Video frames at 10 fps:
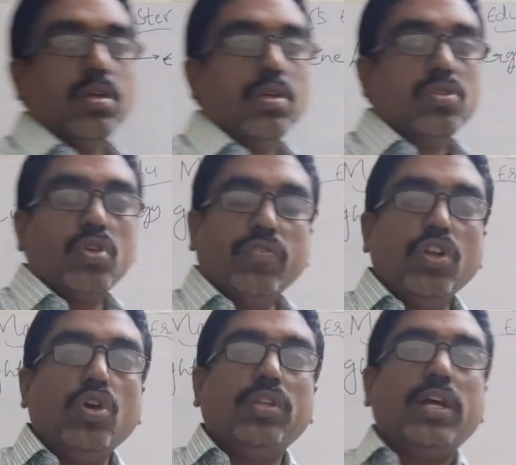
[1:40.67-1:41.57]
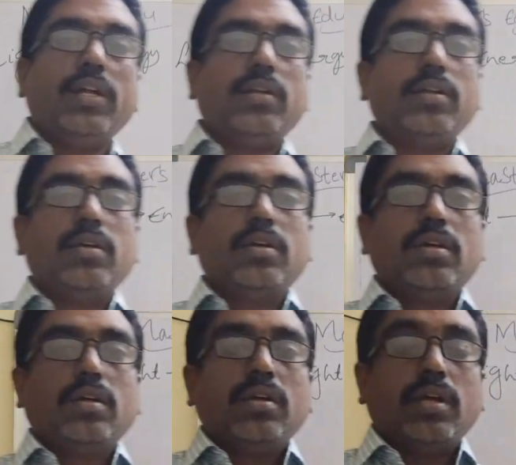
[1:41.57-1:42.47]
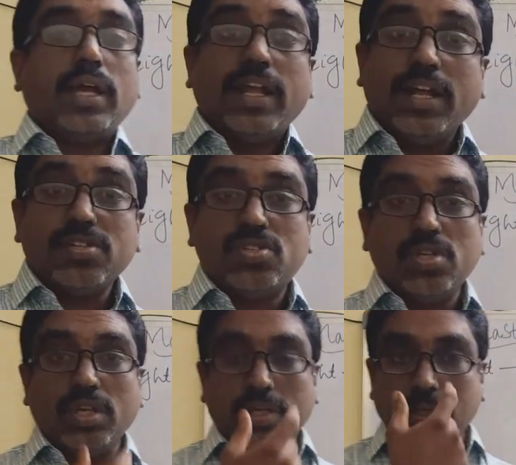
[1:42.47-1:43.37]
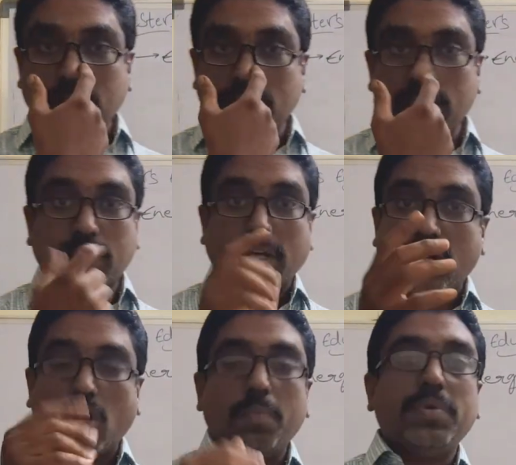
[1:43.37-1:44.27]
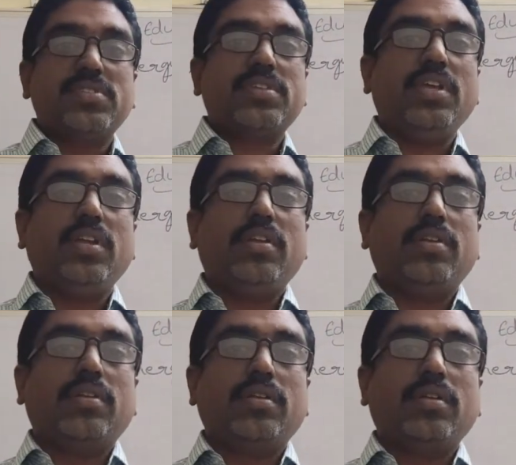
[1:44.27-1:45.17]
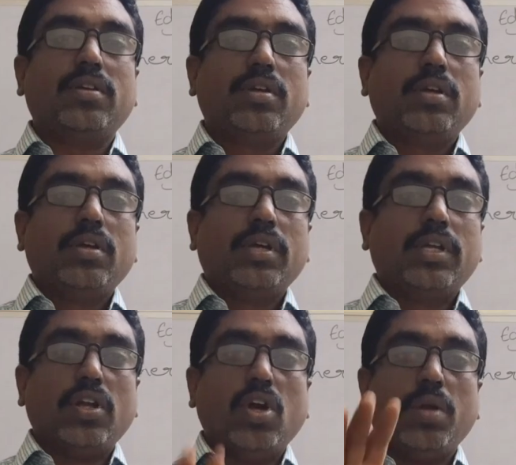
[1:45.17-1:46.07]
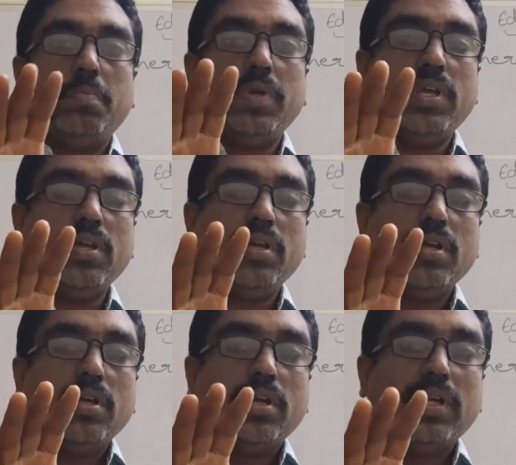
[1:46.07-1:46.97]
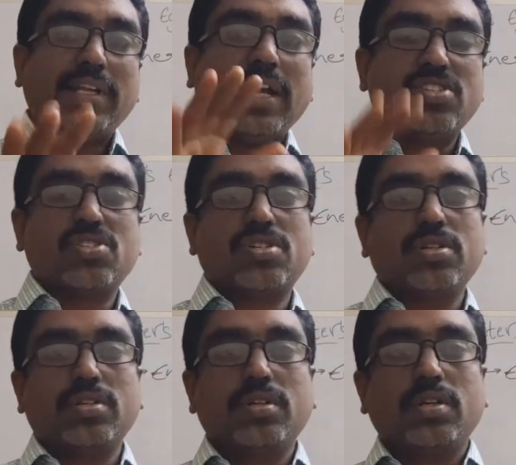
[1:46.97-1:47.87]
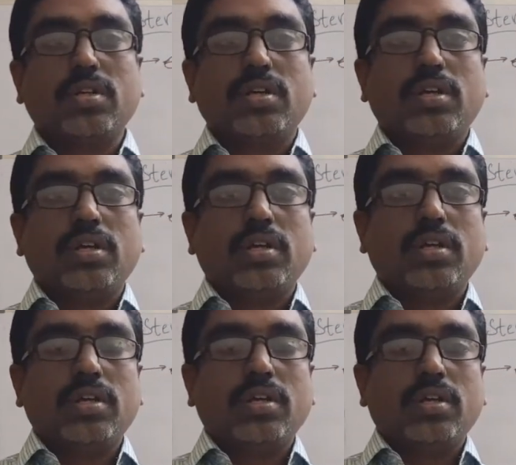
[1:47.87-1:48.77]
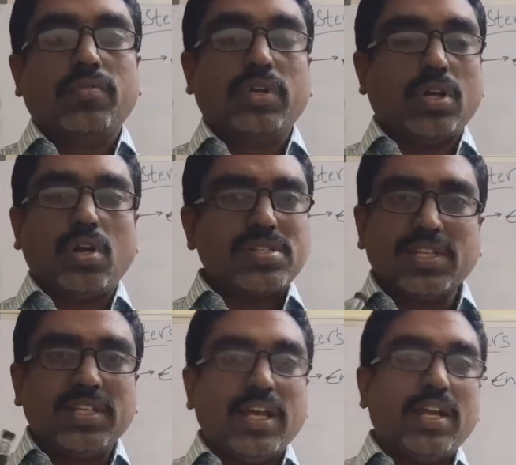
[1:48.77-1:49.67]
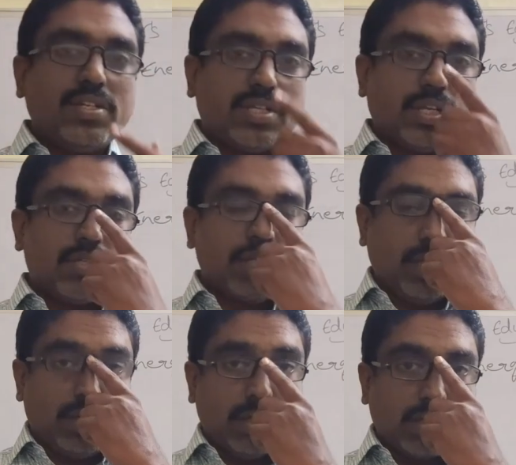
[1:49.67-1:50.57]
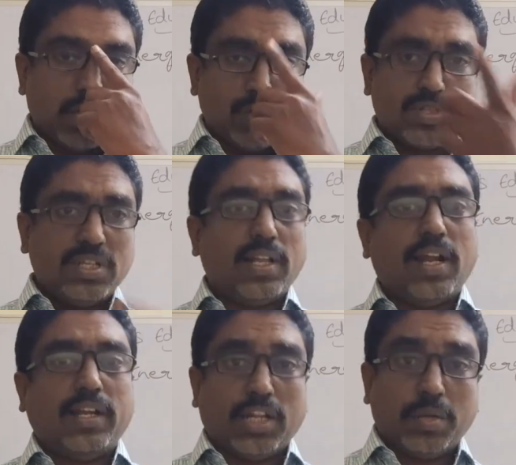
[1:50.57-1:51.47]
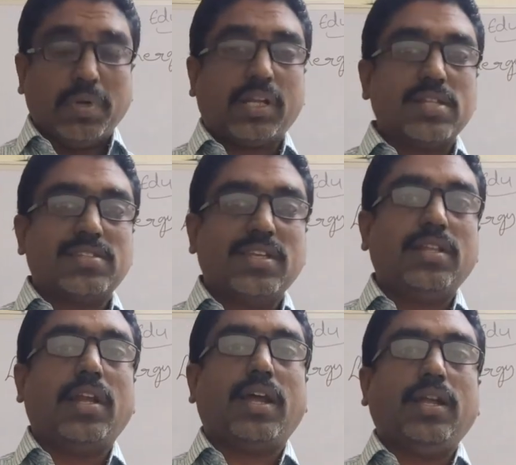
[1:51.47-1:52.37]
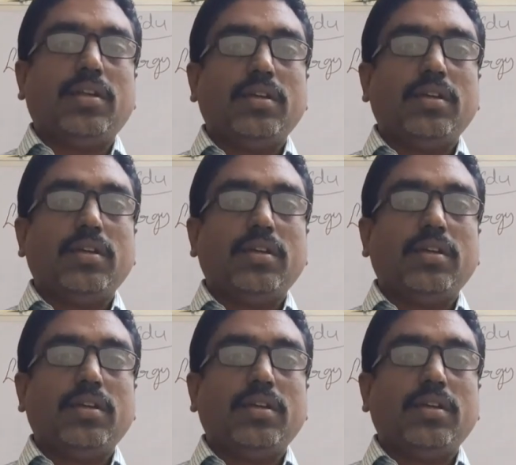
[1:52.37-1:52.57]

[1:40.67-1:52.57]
So we know that energy cannot be seen, cannot be touched. We cannot see the energy. See, can you see the light? Anybody can see the light?